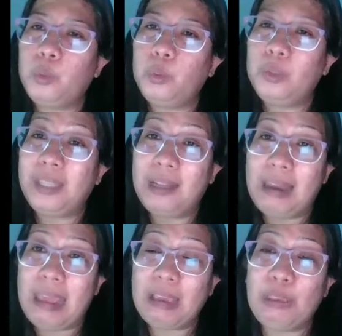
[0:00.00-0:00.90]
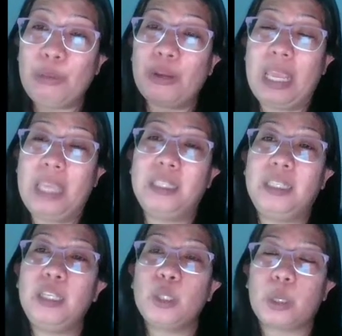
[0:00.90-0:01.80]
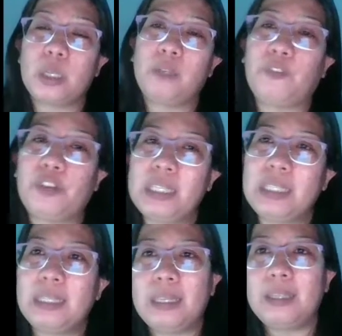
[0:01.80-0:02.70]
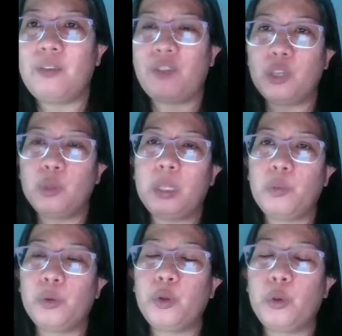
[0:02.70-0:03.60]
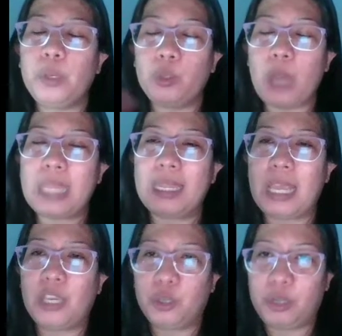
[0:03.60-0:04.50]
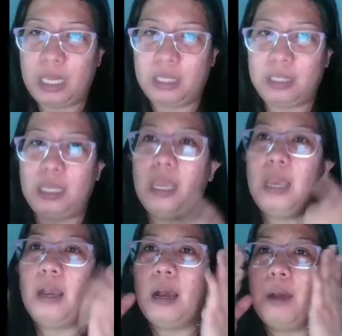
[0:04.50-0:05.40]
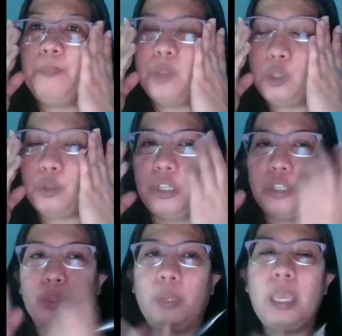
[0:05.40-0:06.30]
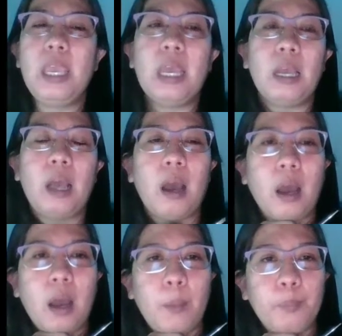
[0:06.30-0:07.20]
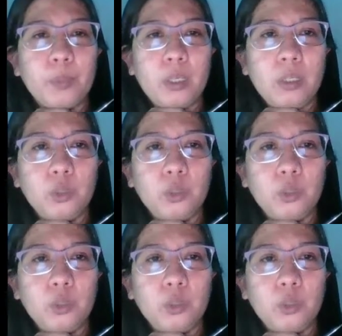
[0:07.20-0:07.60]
neglect your AC source first, and then eventually we're going to analyze your AC source. Okay, to